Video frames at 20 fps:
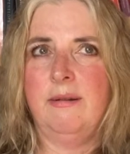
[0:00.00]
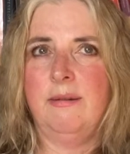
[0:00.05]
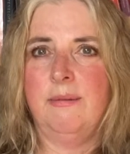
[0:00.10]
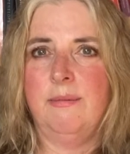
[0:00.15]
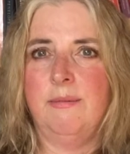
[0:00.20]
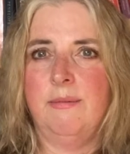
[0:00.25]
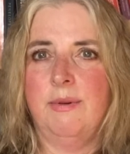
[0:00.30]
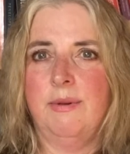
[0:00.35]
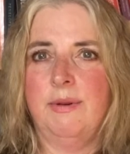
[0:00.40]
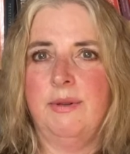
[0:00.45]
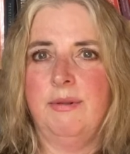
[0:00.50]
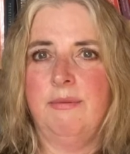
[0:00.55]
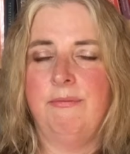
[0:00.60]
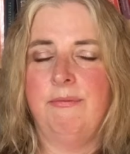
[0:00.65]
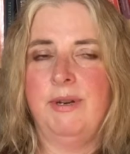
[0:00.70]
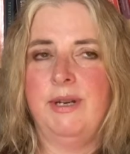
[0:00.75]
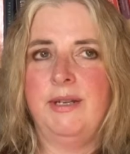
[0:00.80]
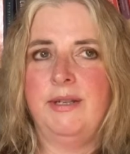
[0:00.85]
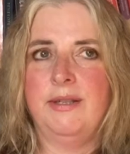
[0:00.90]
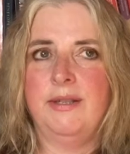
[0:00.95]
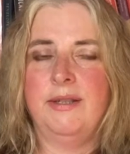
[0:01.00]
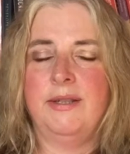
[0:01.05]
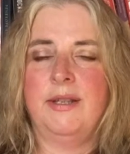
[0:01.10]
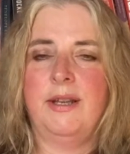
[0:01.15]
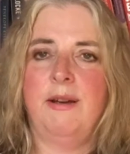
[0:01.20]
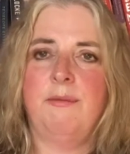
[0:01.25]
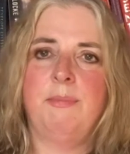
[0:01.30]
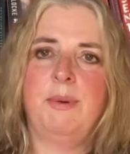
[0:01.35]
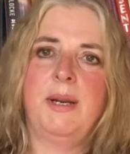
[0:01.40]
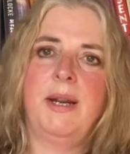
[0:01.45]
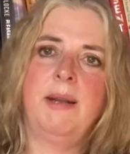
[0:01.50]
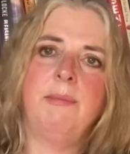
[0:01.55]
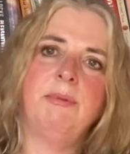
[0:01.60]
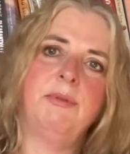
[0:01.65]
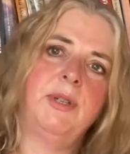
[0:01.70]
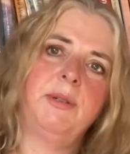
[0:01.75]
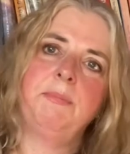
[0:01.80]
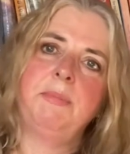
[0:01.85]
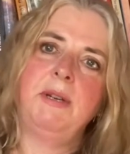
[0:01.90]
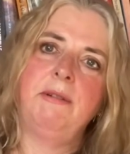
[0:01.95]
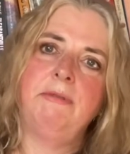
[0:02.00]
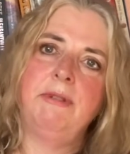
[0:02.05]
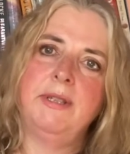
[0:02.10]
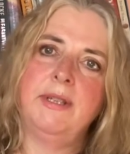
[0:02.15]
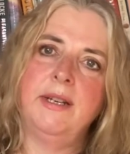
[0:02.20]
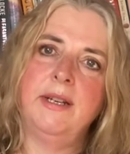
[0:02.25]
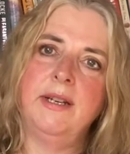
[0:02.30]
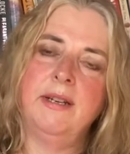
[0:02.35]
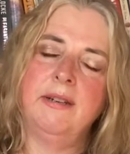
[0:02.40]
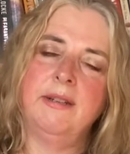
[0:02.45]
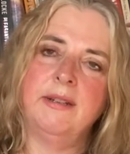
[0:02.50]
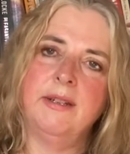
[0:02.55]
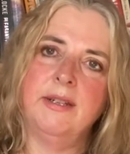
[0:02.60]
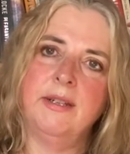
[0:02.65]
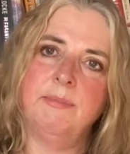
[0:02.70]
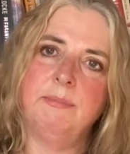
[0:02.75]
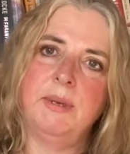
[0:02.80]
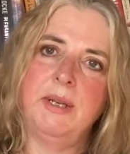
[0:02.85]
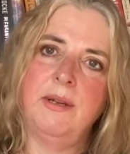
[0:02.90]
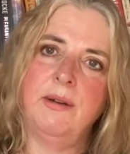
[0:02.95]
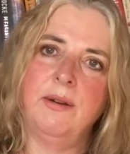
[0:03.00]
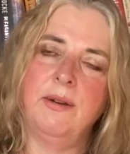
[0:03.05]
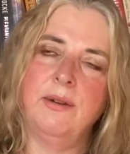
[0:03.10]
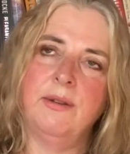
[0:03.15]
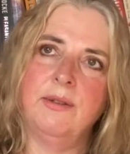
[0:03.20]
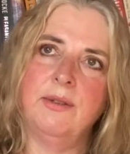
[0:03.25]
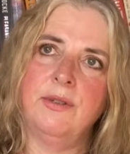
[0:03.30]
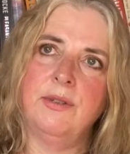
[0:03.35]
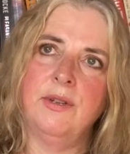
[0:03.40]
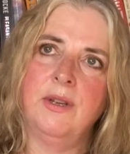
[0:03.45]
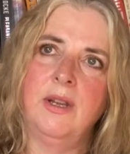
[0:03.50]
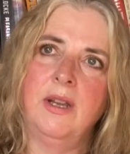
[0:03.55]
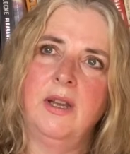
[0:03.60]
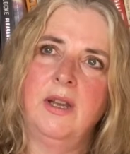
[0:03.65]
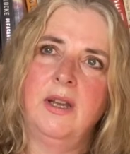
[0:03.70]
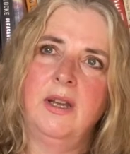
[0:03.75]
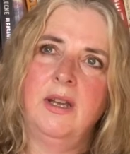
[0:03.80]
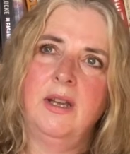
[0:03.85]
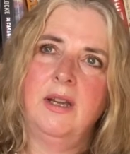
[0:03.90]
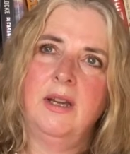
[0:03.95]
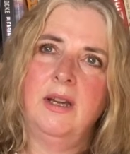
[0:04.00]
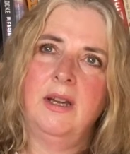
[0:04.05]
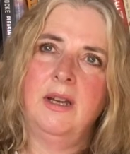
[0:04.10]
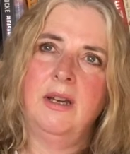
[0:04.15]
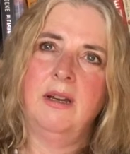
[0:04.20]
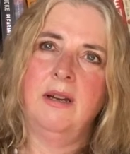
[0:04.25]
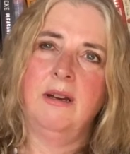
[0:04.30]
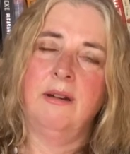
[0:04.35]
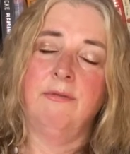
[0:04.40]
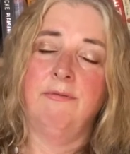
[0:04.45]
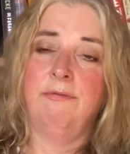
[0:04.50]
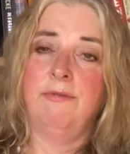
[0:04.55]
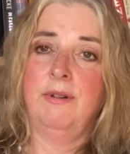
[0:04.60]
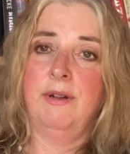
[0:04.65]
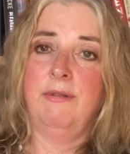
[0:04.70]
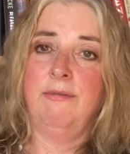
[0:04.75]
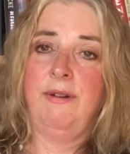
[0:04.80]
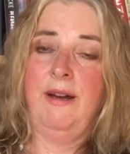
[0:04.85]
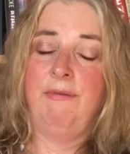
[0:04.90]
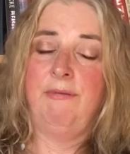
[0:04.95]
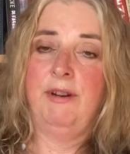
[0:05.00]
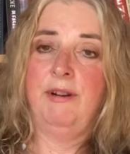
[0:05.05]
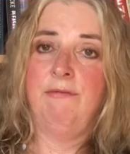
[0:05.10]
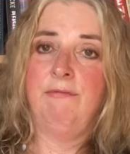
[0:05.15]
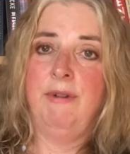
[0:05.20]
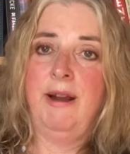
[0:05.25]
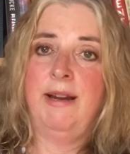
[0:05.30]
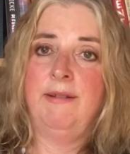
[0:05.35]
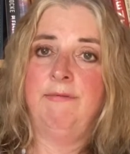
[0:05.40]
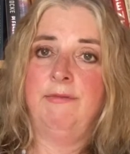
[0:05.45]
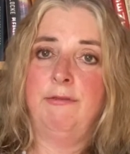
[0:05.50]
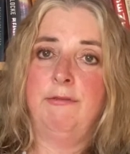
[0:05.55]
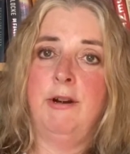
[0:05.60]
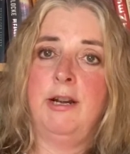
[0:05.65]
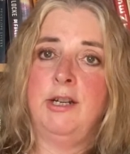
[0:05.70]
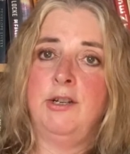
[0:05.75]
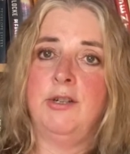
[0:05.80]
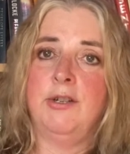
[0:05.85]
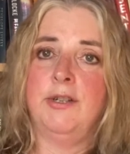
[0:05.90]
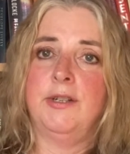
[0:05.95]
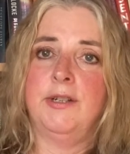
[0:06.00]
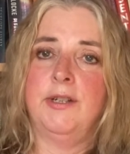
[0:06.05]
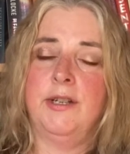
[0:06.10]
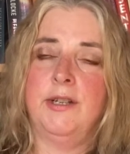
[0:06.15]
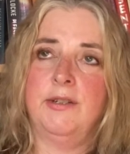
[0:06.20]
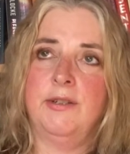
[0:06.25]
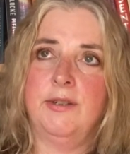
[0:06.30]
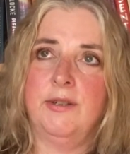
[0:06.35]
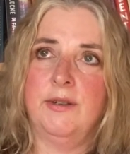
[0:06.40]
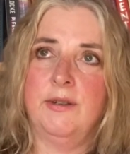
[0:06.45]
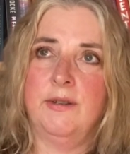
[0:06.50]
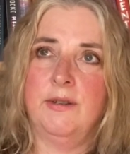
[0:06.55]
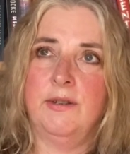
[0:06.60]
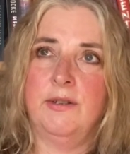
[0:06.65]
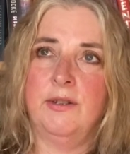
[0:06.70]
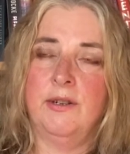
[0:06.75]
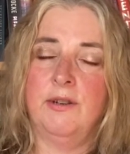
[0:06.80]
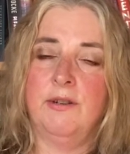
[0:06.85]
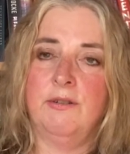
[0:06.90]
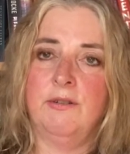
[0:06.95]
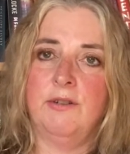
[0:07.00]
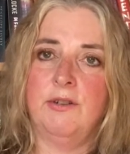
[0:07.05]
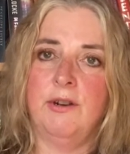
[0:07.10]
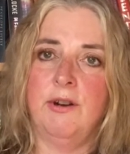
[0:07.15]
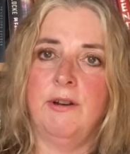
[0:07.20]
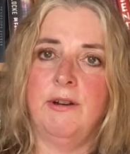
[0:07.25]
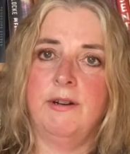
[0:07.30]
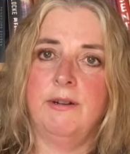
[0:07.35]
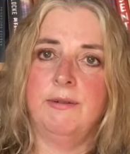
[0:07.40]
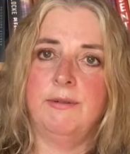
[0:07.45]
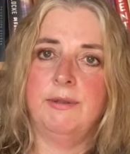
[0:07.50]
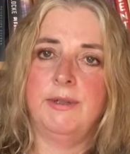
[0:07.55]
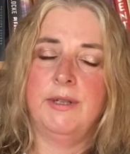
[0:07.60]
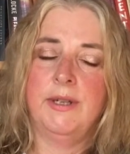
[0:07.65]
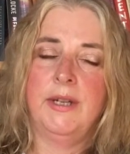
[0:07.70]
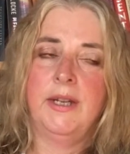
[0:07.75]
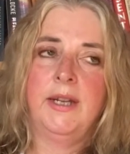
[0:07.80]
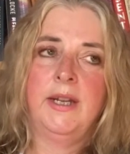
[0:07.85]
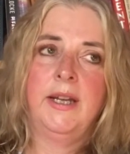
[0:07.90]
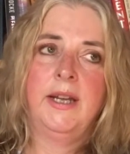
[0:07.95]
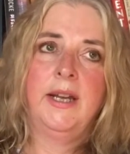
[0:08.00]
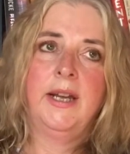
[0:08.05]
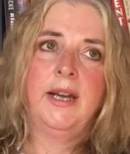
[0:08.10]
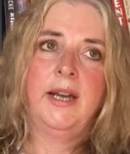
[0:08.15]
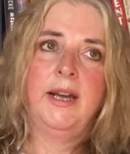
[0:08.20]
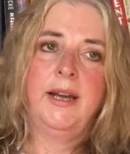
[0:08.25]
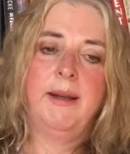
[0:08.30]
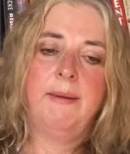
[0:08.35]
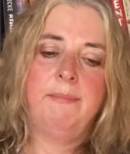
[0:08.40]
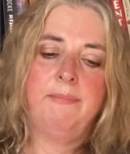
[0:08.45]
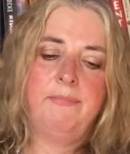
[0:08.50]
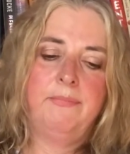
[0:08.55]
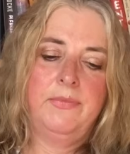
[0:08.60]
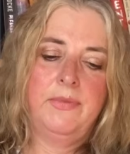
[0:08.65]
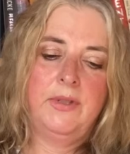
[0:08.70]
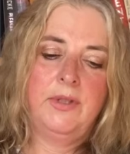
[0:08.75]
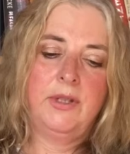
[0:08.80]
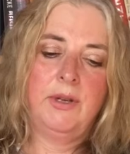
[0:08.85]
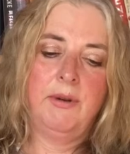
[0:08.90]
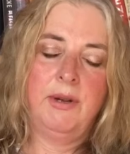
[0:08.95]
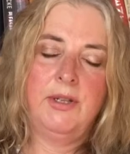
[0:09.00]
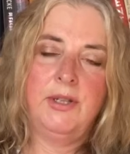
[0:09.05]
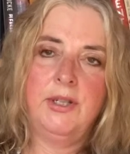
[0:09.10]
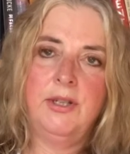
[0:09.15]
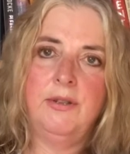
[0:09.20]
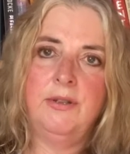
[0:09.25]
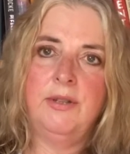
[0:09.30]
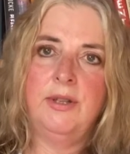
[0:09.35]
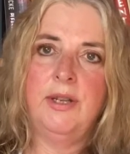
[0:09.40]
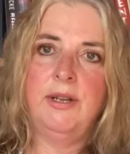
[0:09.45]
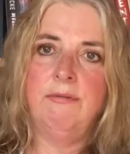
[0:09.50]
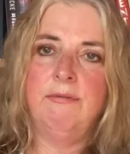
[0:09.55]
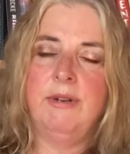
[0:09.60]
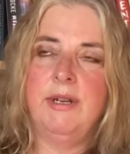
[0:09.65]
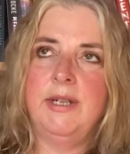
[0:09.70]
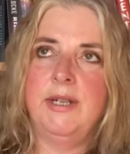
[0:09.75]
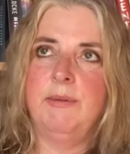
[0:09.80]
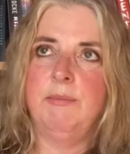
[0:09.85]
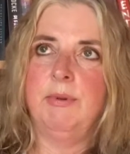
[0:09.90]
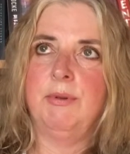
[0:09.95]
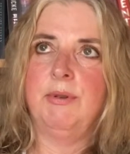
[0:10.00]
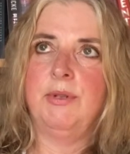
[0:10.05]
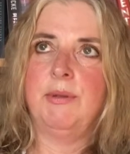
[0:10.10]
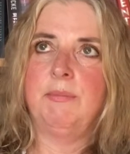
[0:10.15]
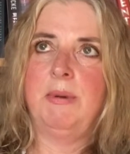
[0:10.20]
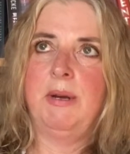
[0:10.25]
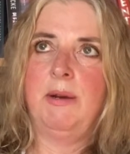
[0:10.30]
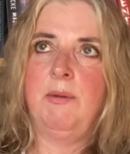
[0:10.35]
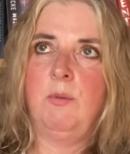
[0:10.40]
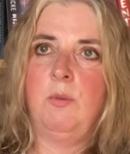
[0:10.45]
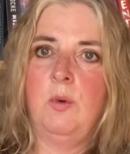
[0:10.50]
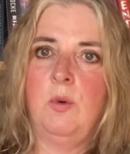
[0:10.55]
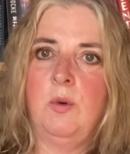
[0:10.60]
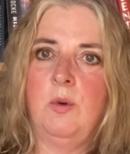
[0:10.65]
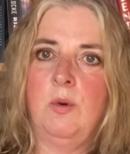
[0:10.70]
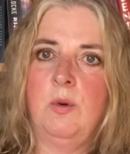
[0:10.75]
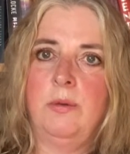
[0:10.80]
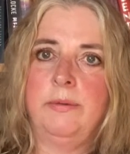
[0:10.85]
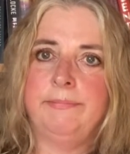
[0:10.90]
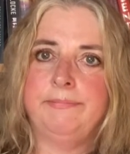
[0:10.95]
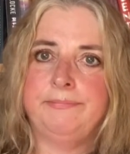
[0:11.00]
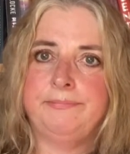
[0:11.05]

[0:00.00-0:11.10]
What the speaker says: one of the reasons that I've been able to be resilient is because of having read voraciously as a young child. So I do think reading books about war